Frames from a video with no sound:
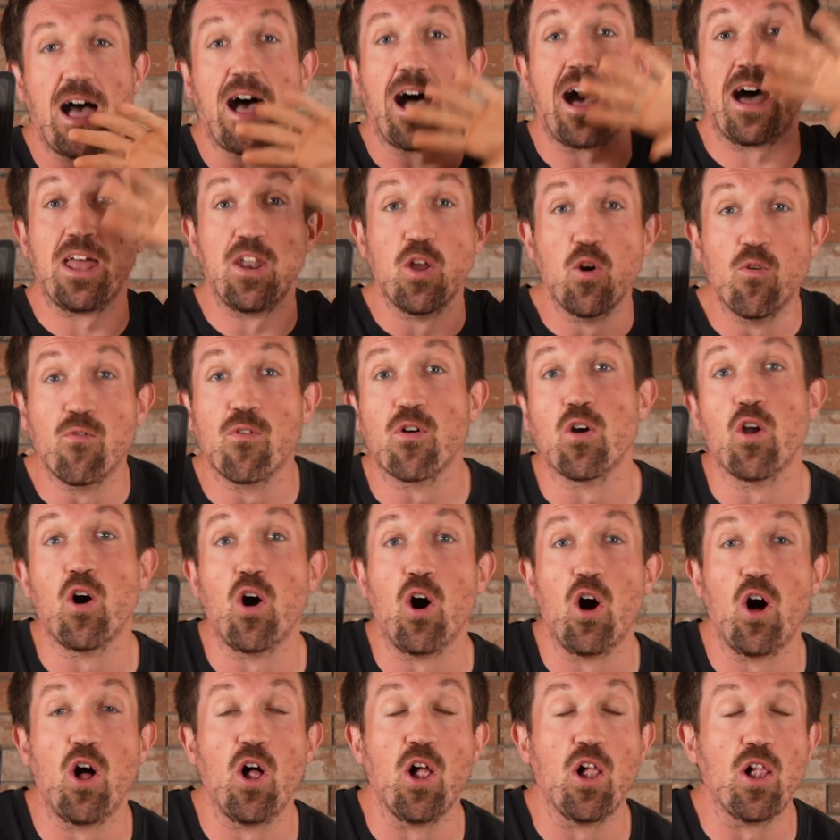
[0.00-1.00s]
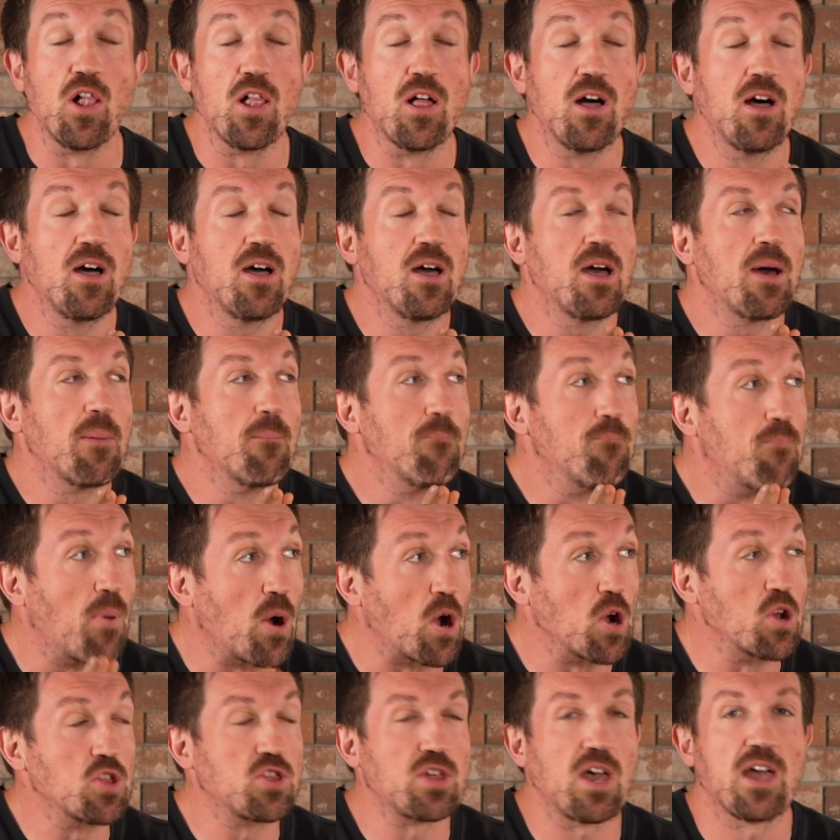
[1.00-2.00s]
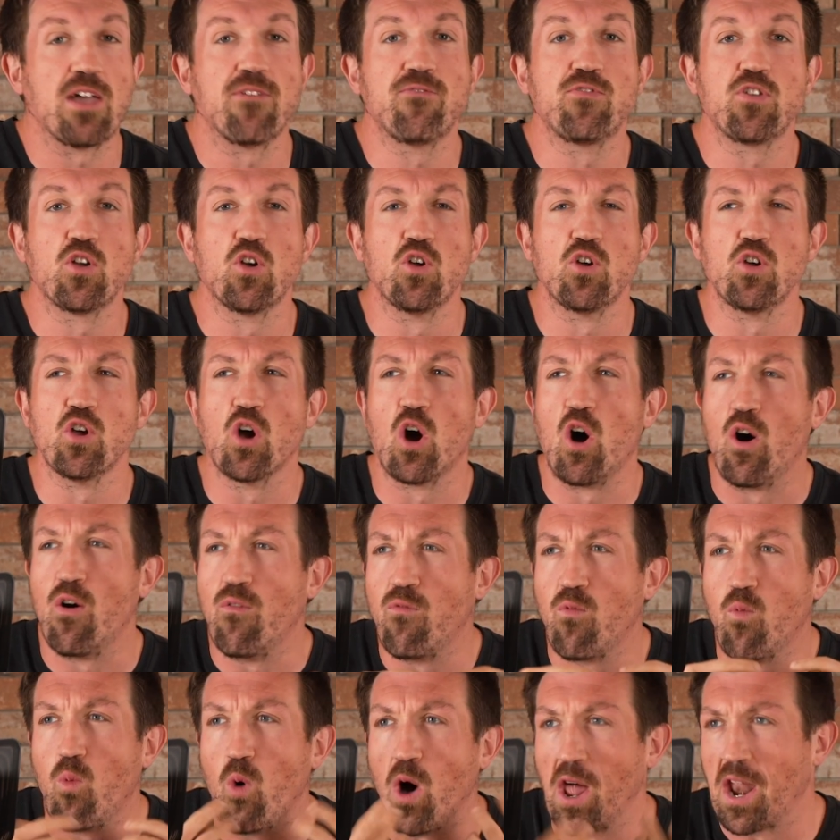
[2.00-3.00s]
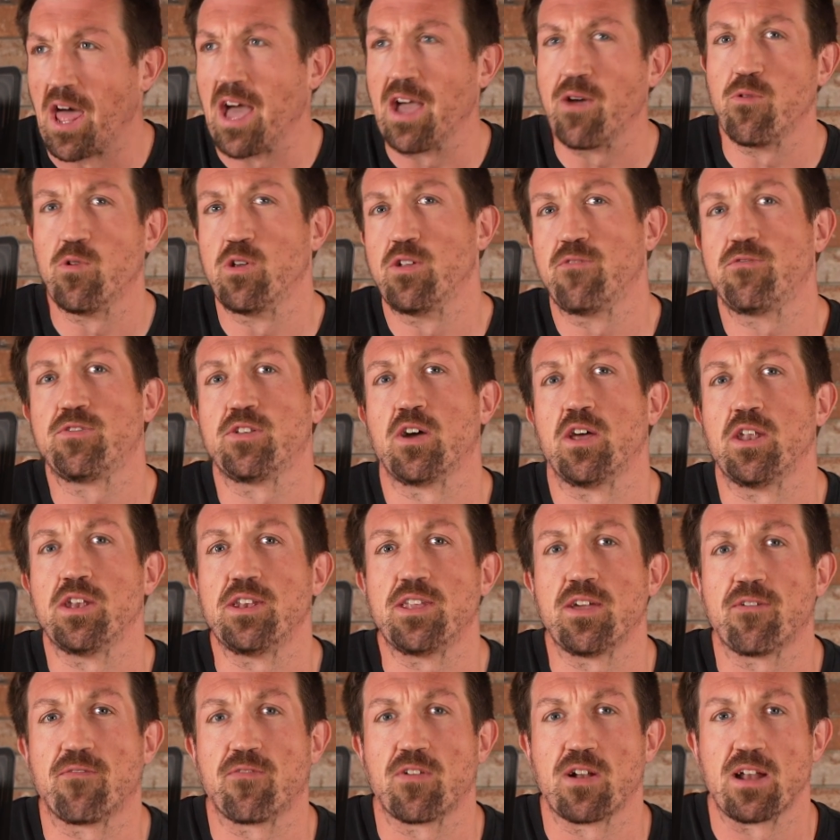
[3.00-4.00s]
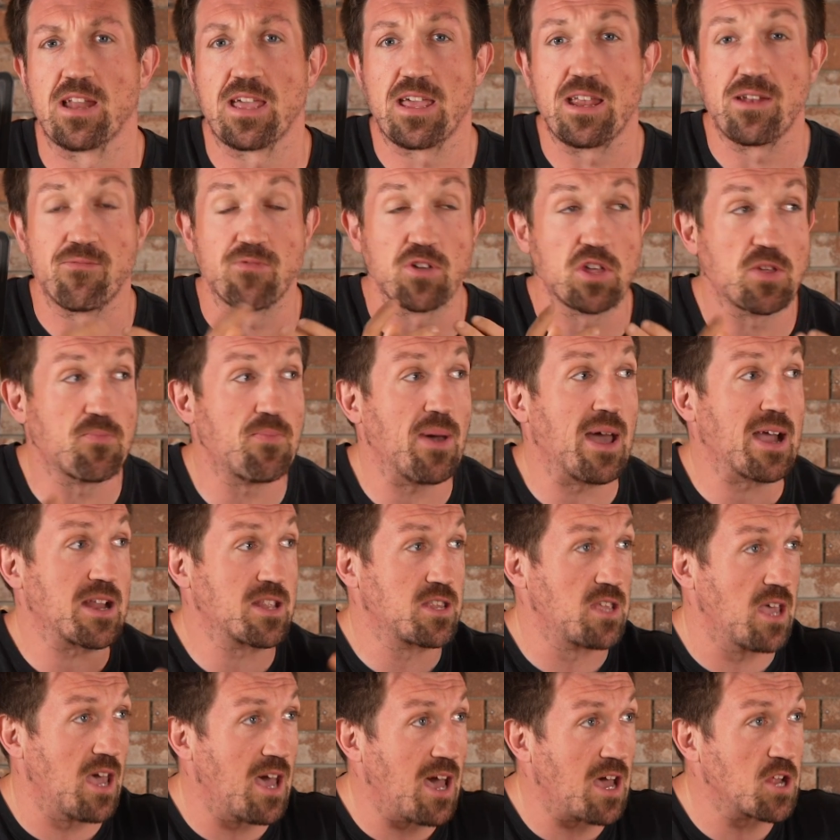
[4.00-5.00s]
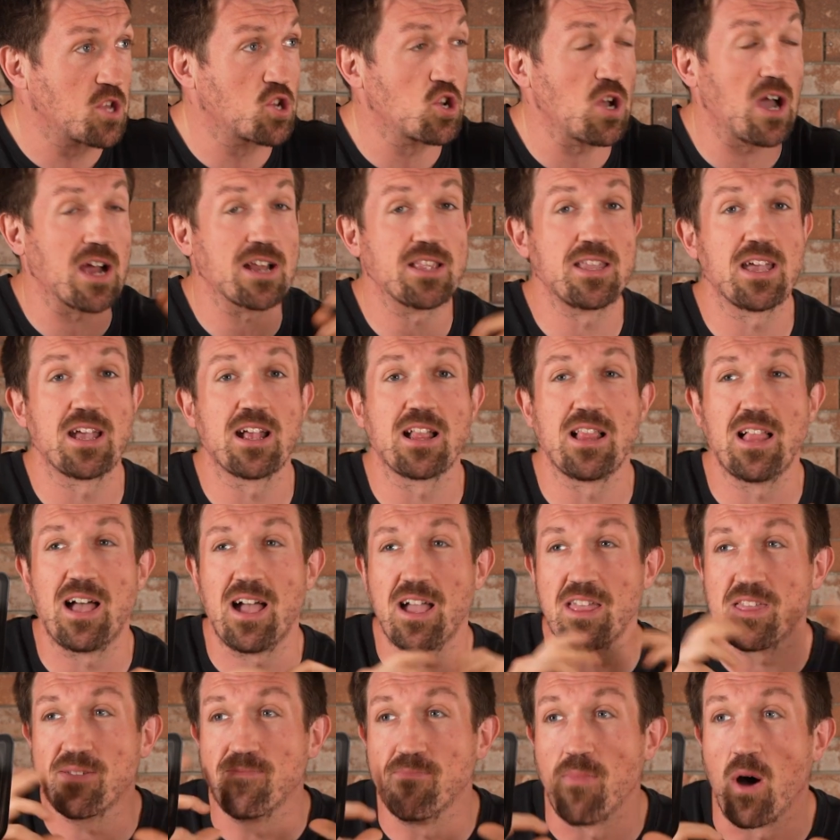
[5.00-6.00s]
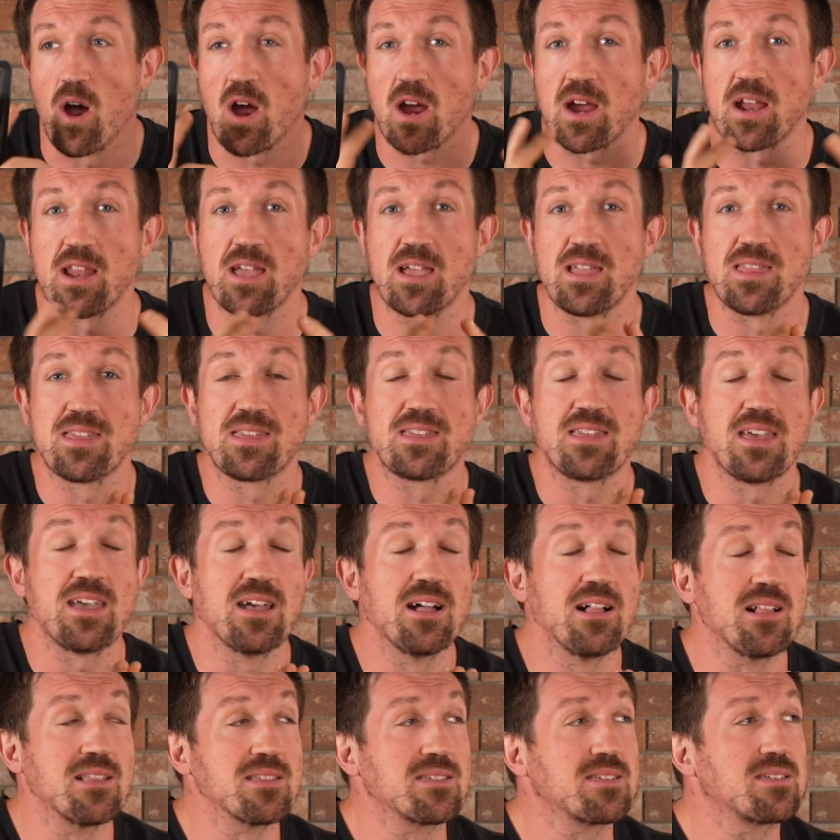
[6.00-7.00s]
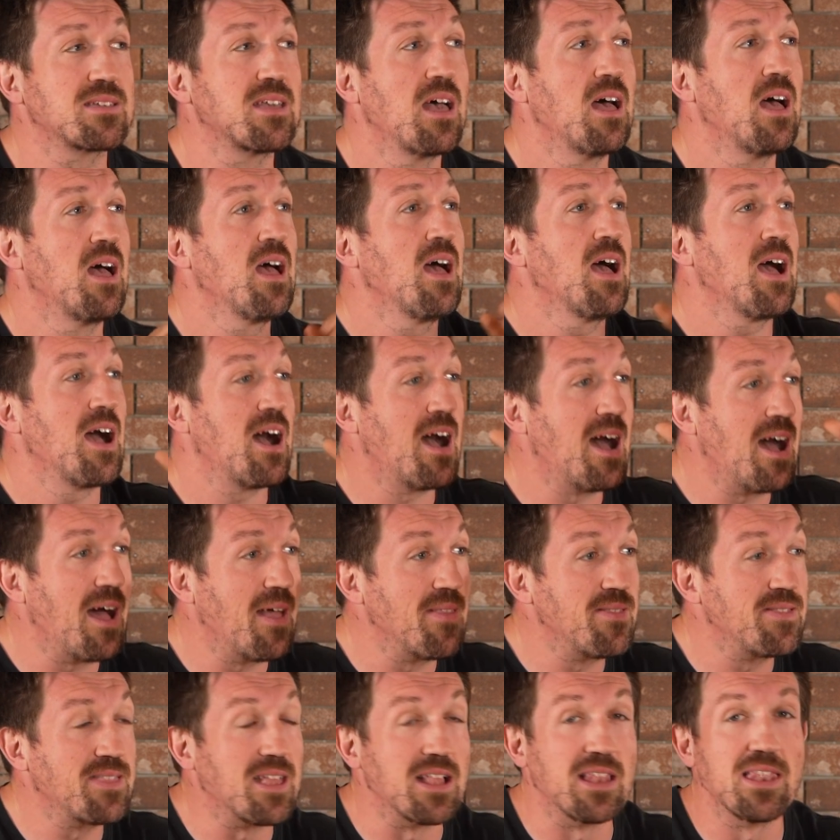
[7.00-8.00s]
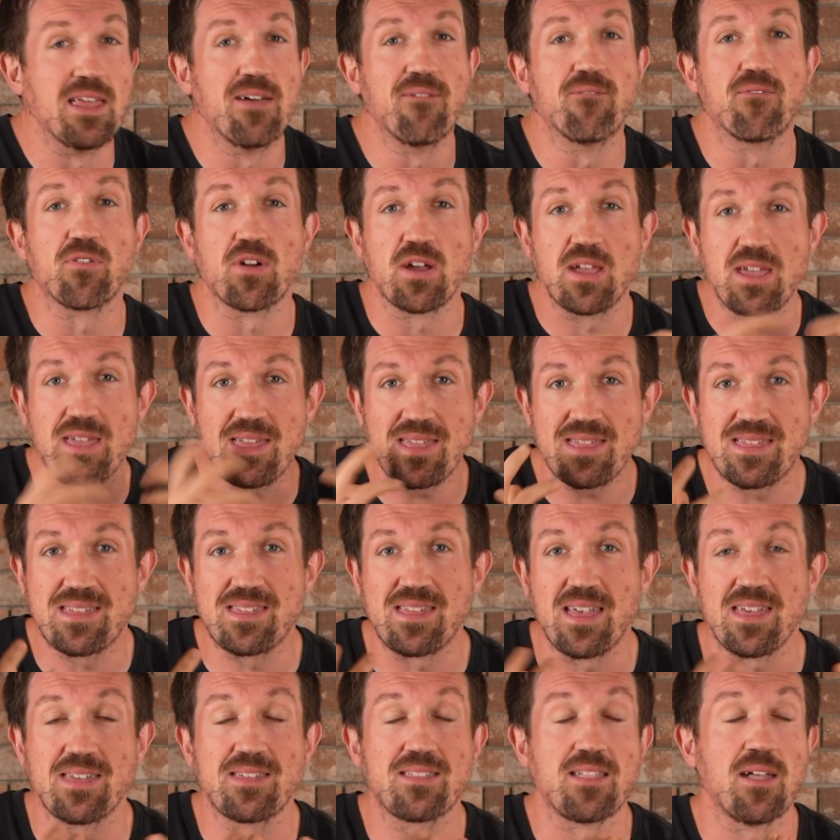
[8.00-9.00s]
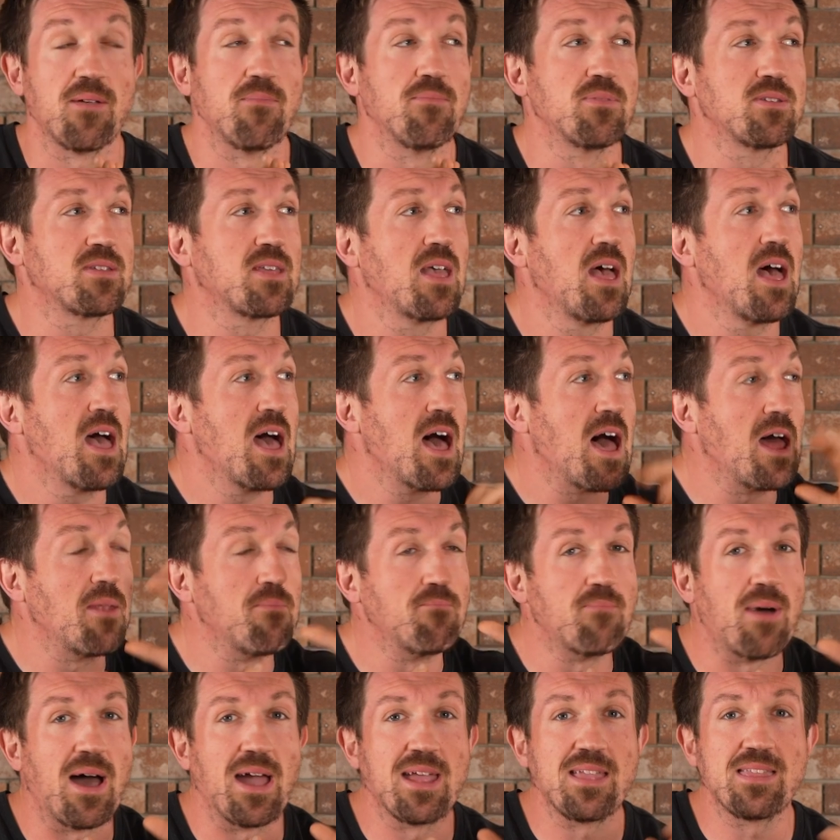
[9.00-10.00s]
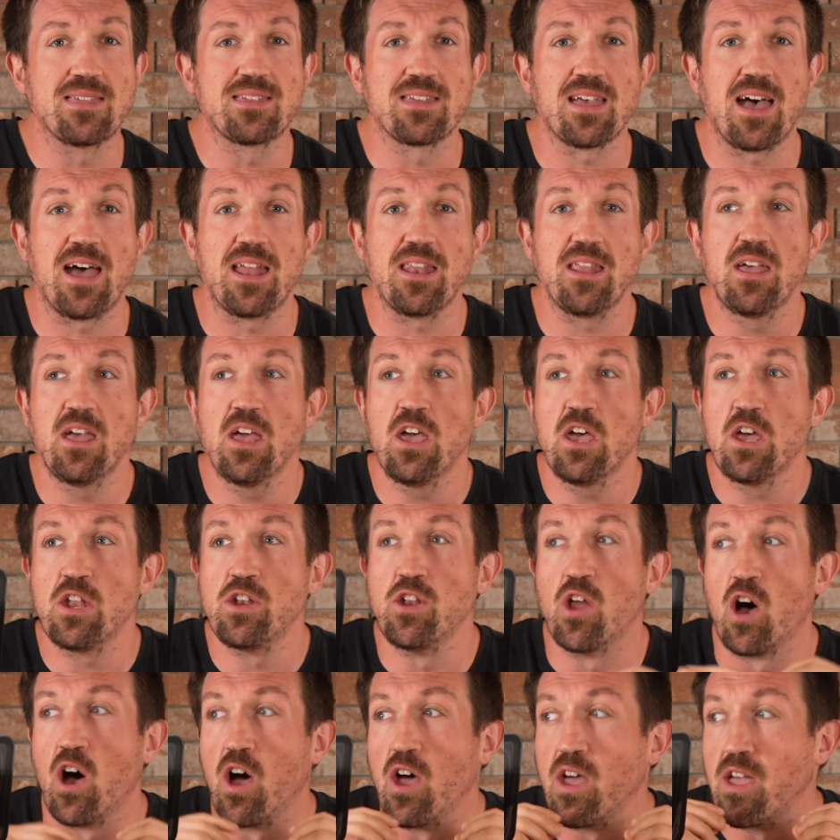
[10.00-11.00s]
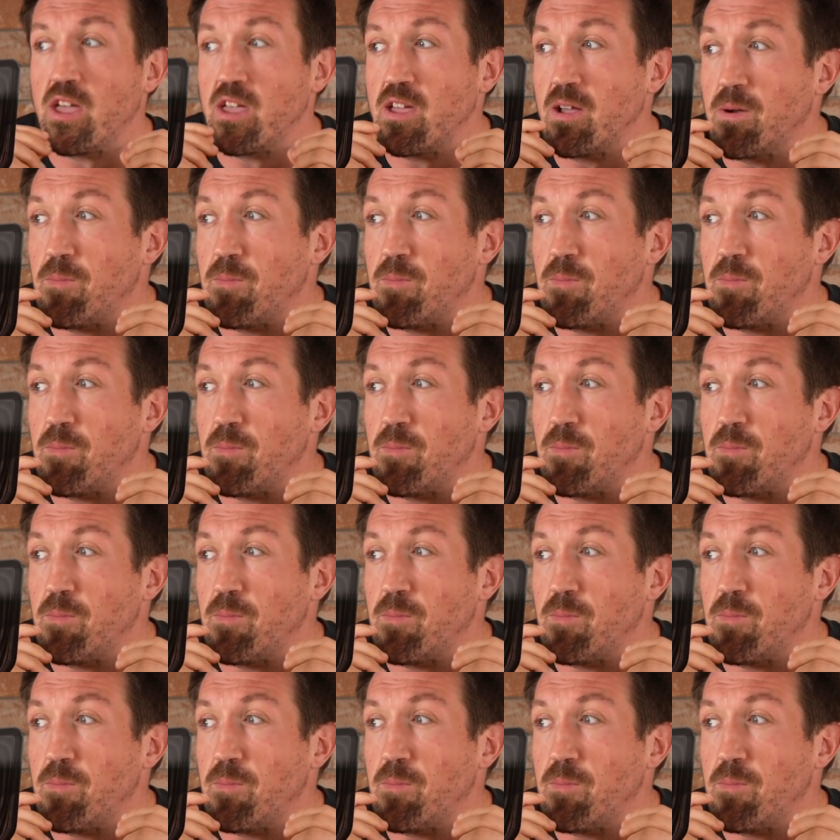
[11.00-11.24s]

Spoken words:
an overall bird's eye view of what I would have done differently in respect to attracting clients, marketing and sales, delivery, systems, and mindset. Now,